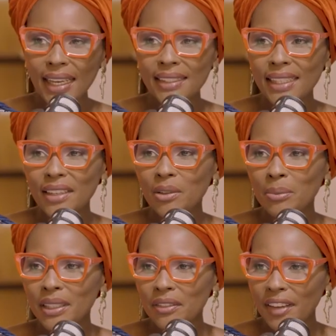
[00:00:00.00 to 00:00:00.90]
has that
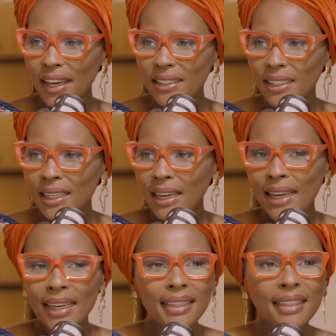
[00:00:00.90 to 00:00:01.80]
ripple effect.
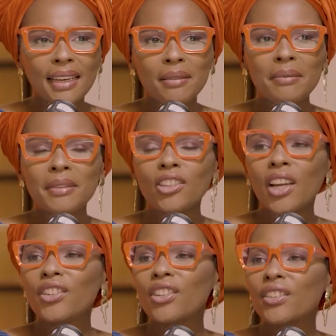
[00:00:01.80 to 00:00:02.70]
It then
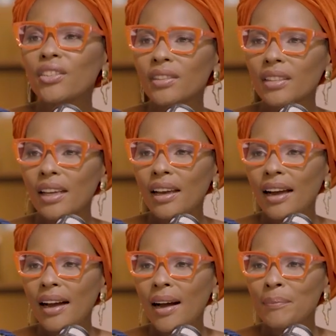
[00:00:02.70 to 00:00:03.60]
changes
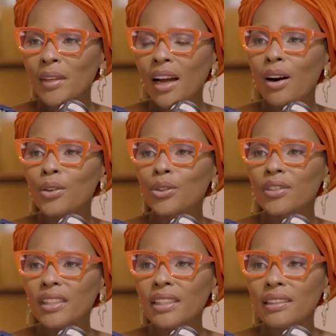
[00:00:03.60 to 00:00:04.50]
how you
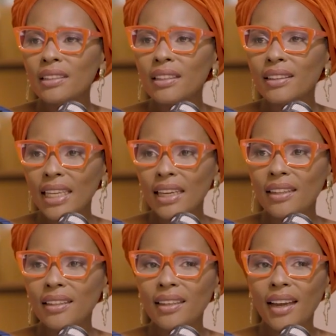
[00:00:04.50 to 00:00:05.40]
see the
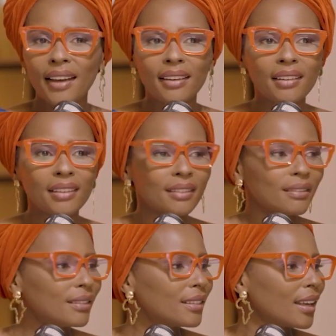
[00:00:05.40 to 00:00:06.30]
day, and
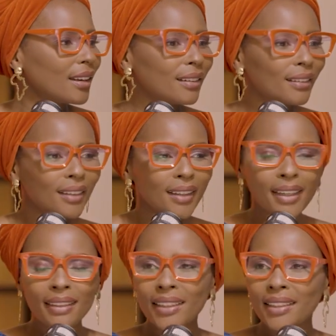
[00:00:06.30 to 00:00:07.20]
then
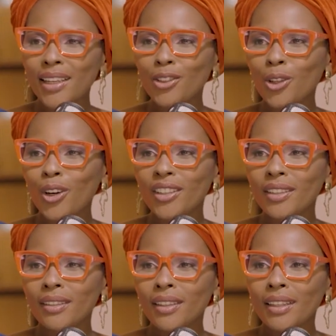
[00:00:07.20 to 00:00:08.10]
the day is
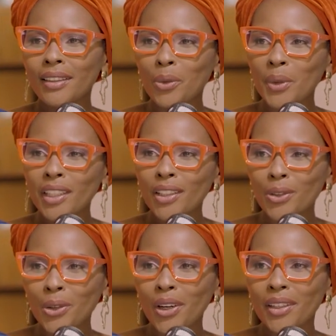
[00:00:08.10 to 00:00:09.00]
gone, the week
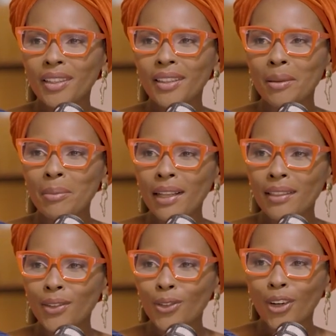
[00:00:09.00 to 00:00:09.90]
is gone, the
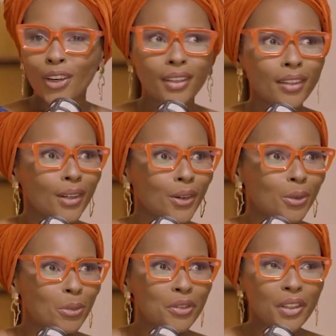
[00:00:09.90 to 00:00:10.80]
month is gone,
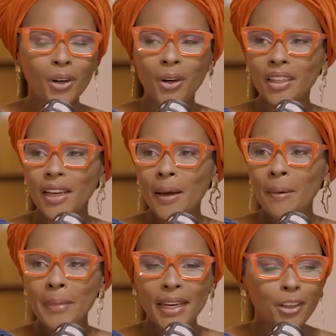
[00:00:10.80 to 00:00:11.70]
you're moving on.
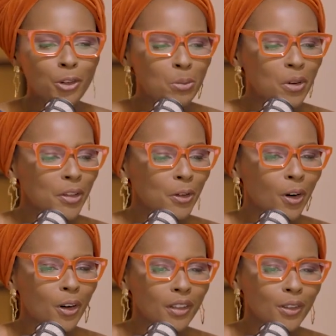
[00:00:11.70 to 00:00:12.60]
But then you're moving
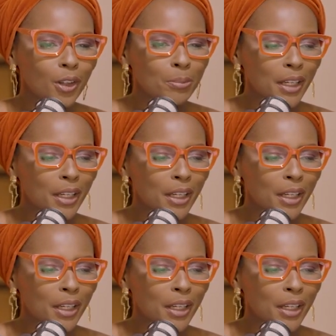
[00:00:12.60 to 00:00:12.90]
on, not